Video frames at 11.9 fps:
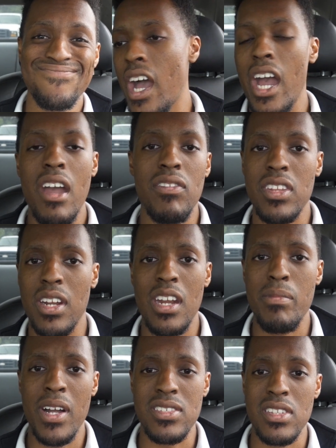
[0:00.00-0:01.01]
I haven't done
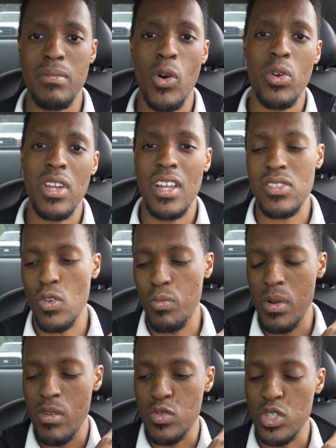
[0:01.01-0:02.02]
any mods to the motor yet, so
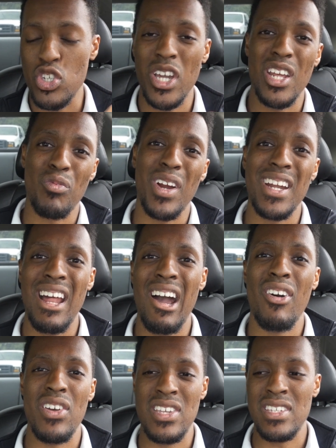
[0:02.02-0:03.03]
pretty much what you're getting right
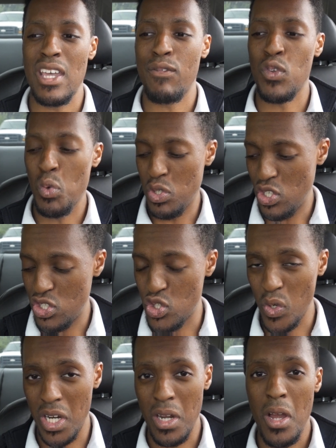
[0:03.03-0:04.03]
now is if you would just
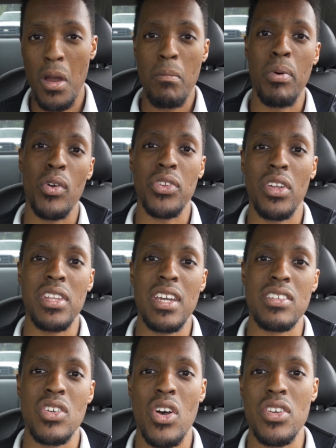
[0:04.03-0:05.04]
straight bolt on the
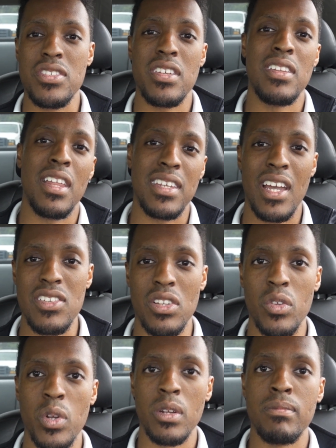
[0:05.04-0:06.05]
exhaust, nothing else
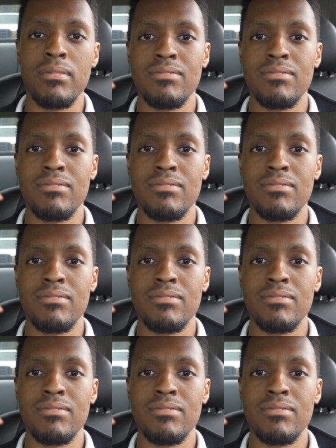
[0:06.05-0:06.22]
included.